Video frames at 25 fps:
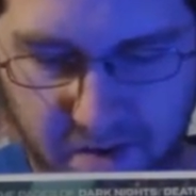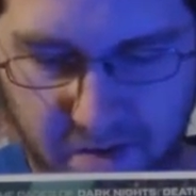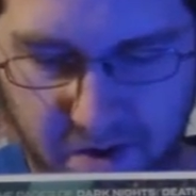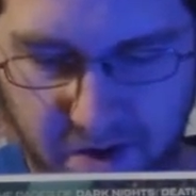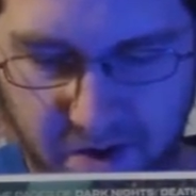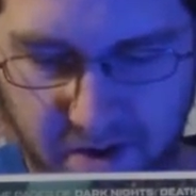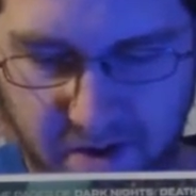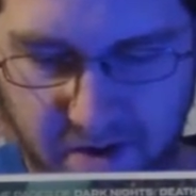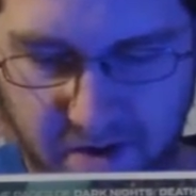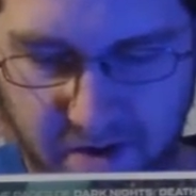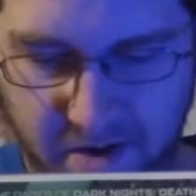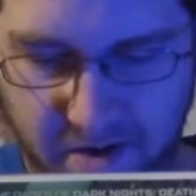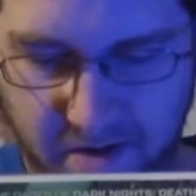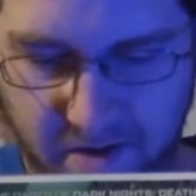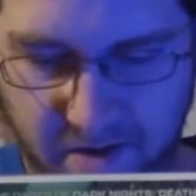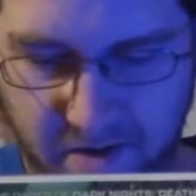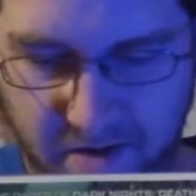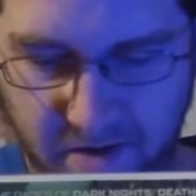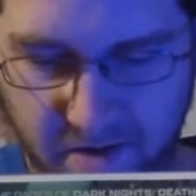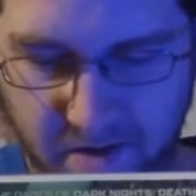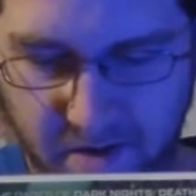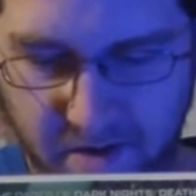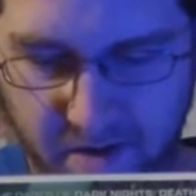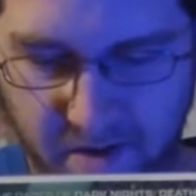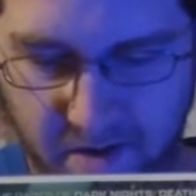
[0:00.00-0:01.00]
by
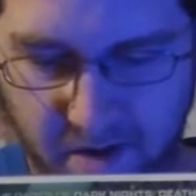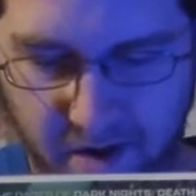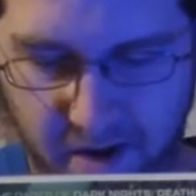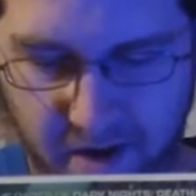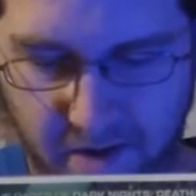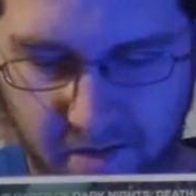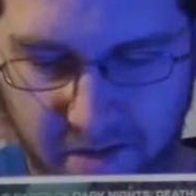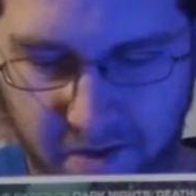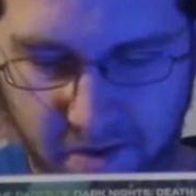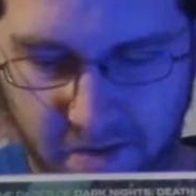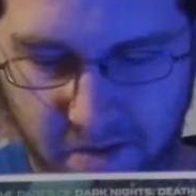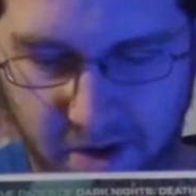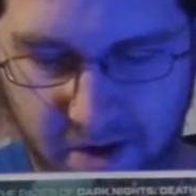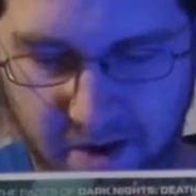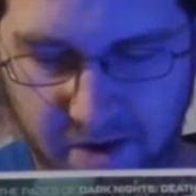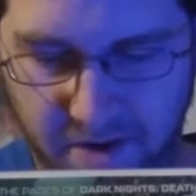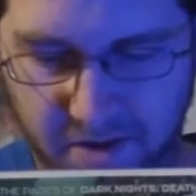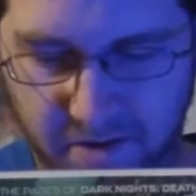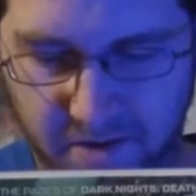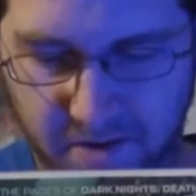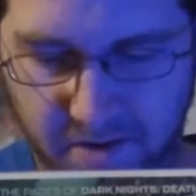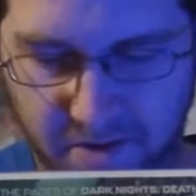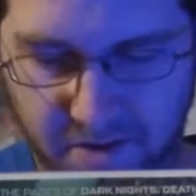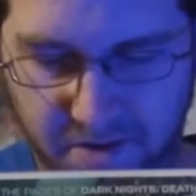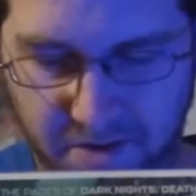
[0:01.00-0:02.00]
Ivan
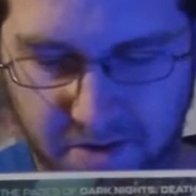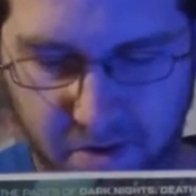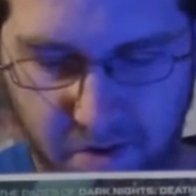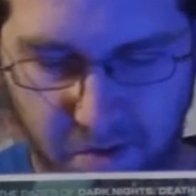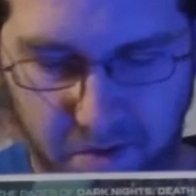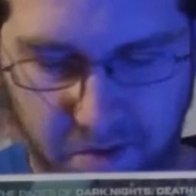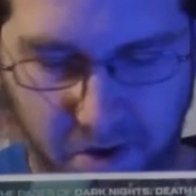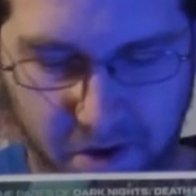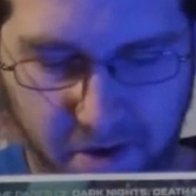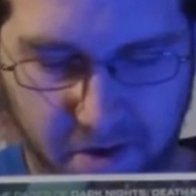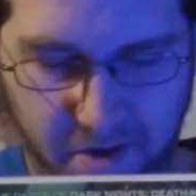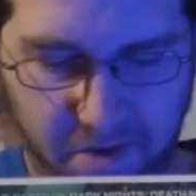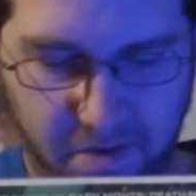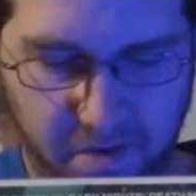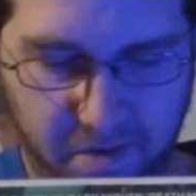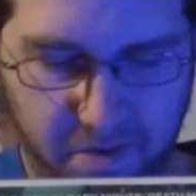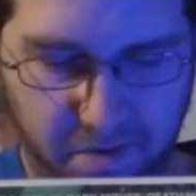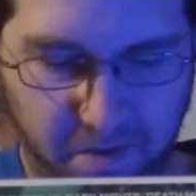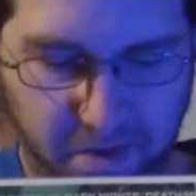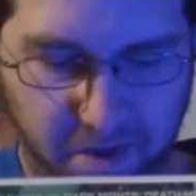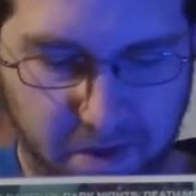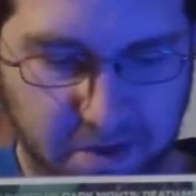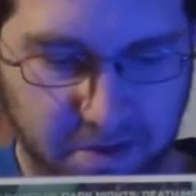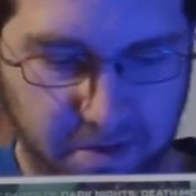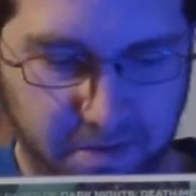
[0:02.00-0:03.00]
Reis and Joe Prado as
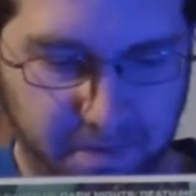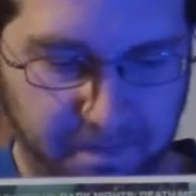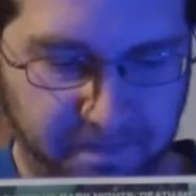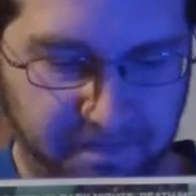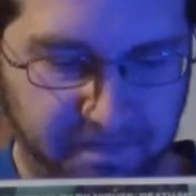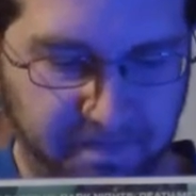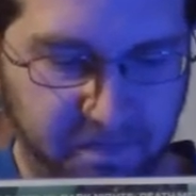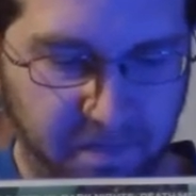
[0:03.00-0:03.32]
well.